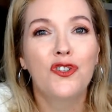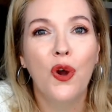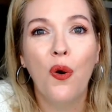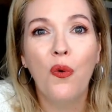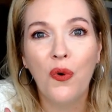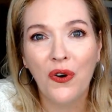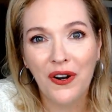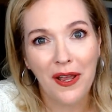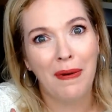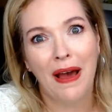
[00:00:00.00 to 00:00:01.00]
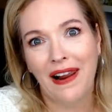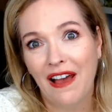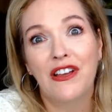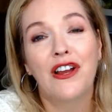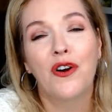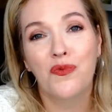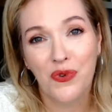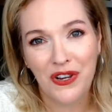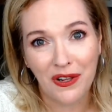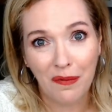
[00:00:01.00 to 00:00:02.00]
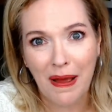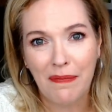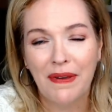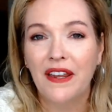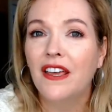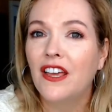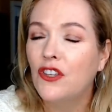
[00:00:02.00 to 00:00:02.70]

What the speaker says: Don't worry about having a real puppet.